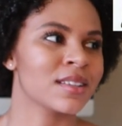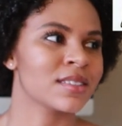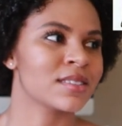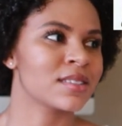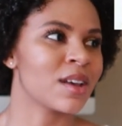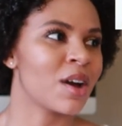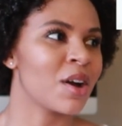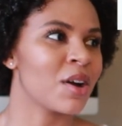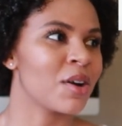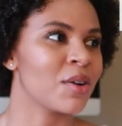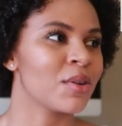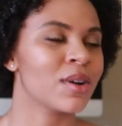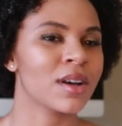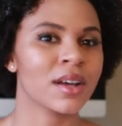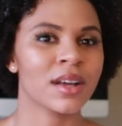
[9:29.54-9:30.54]

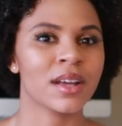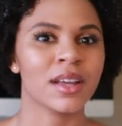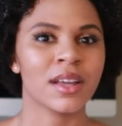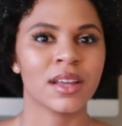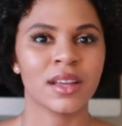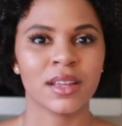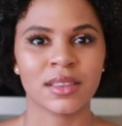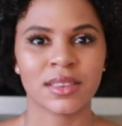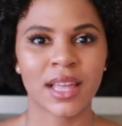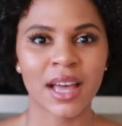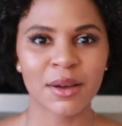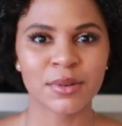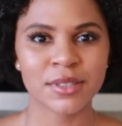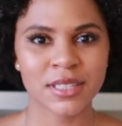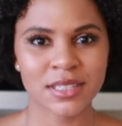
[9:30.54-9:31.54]
So
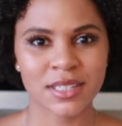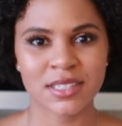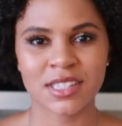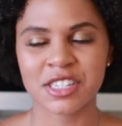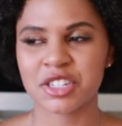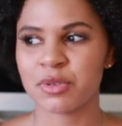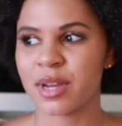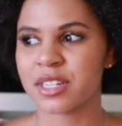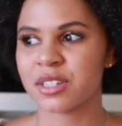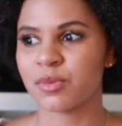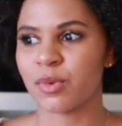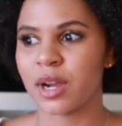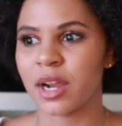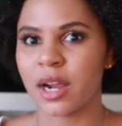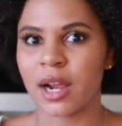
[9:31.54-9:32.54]
that was just a situation
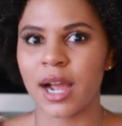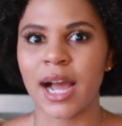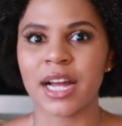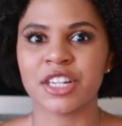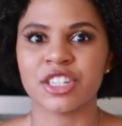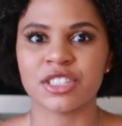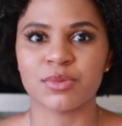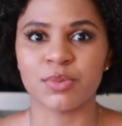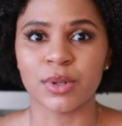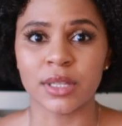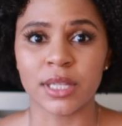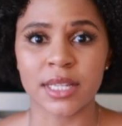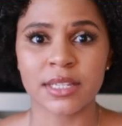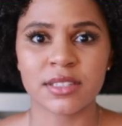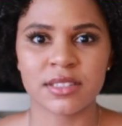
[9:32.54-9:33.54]
where I just
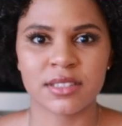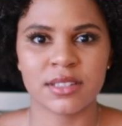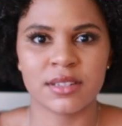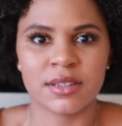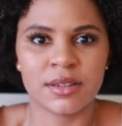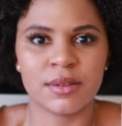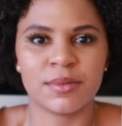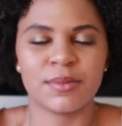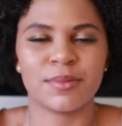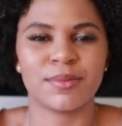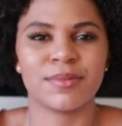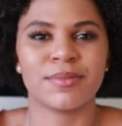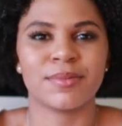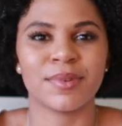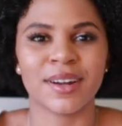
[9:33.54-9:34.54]
released
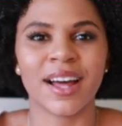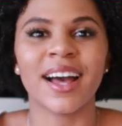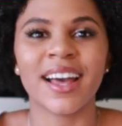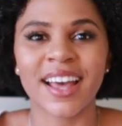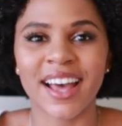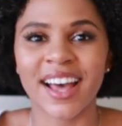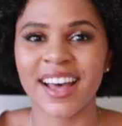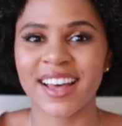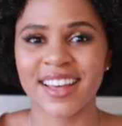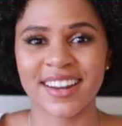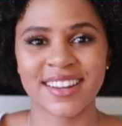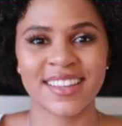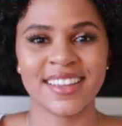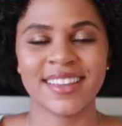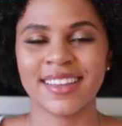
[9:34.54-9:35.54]
what I
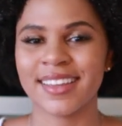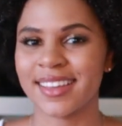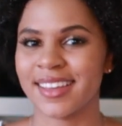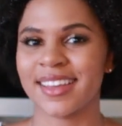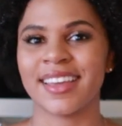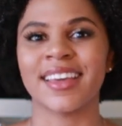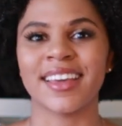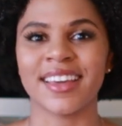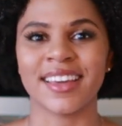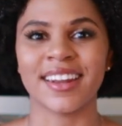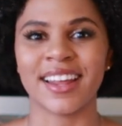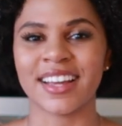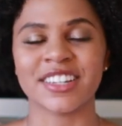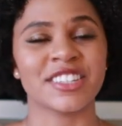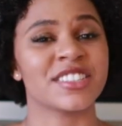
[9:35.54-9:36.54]
had, and
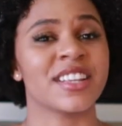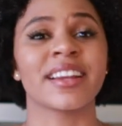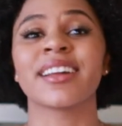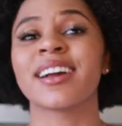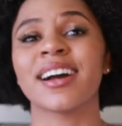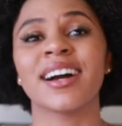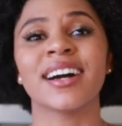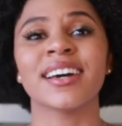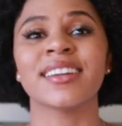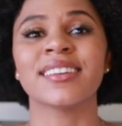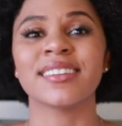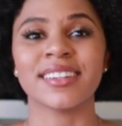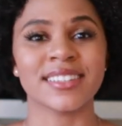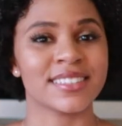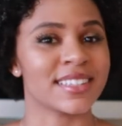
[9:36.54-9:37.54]
I just said,
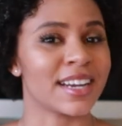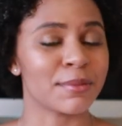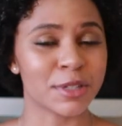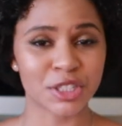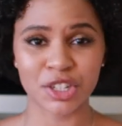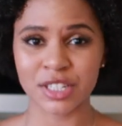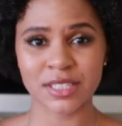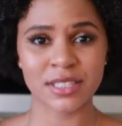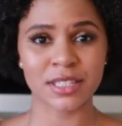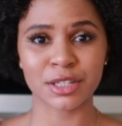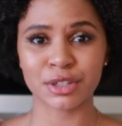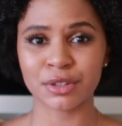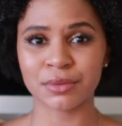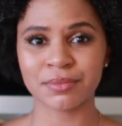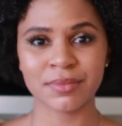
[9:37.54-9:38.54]
God, listen, I'm gonna trust
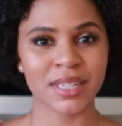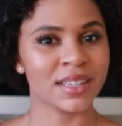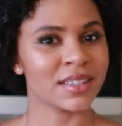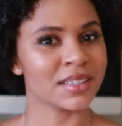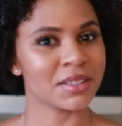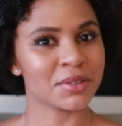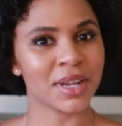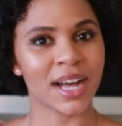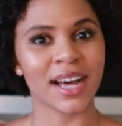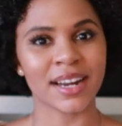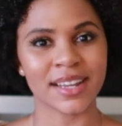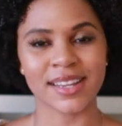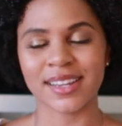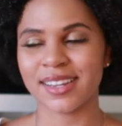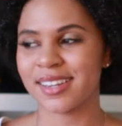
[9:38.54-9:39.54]
you. You got
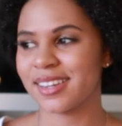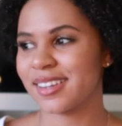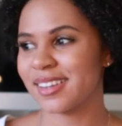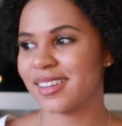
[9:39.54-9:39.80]
it.